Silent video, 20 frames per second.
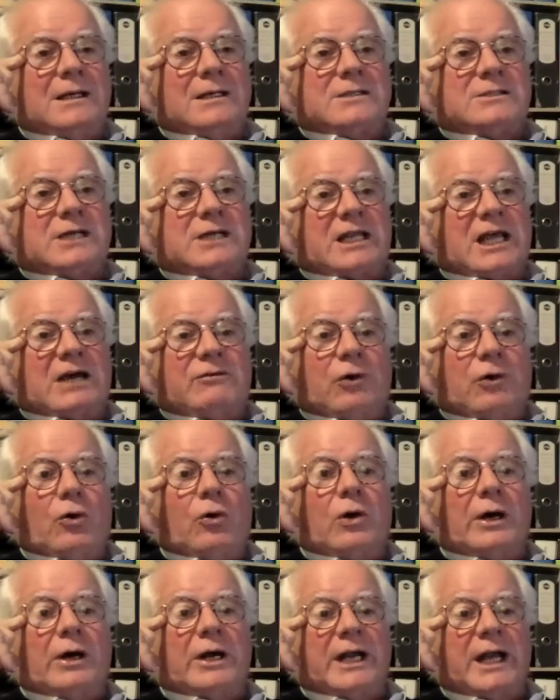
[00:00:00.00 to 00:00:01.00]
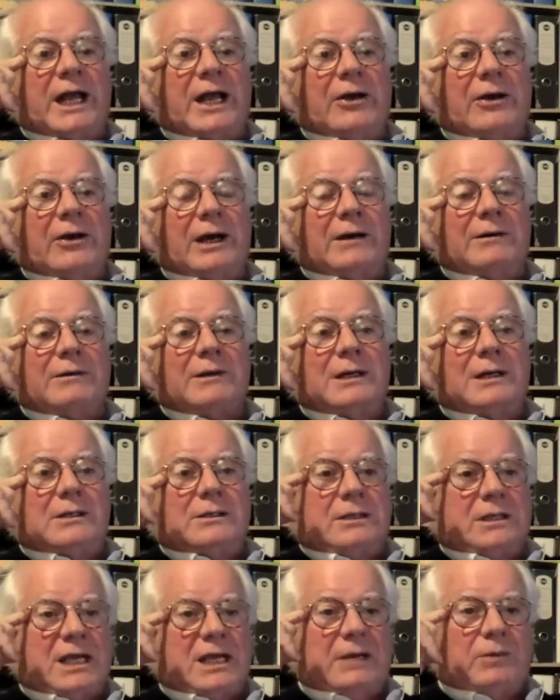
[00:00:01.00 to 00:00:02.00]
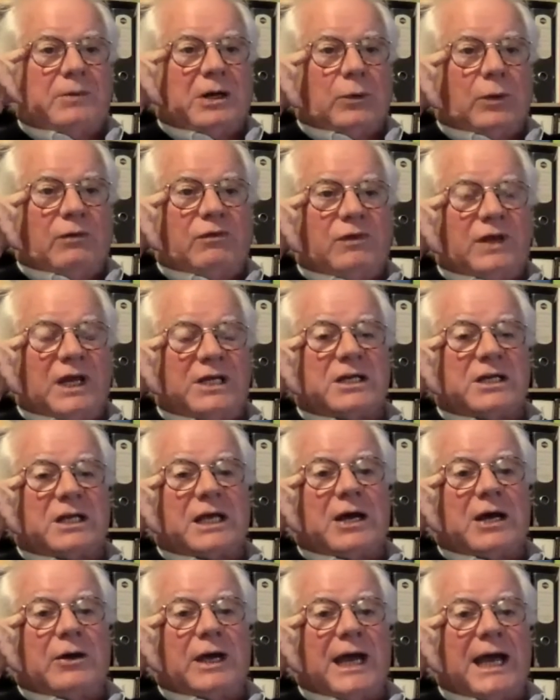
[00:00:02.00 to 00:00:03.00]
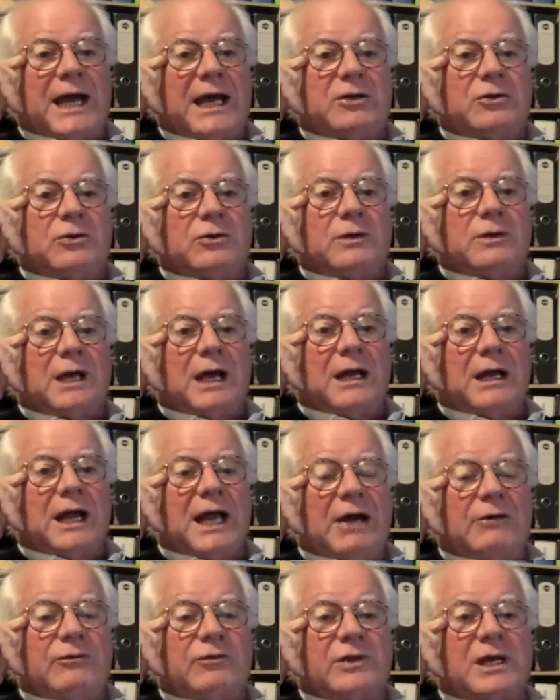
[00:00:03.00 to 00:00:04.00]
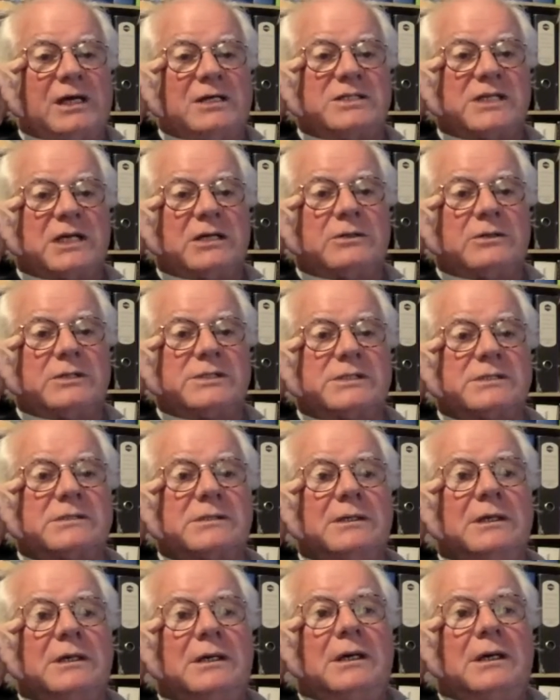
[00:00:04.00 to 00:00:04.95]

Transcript: So they've all got an error. To get my reflector going, I had to allow for those errors.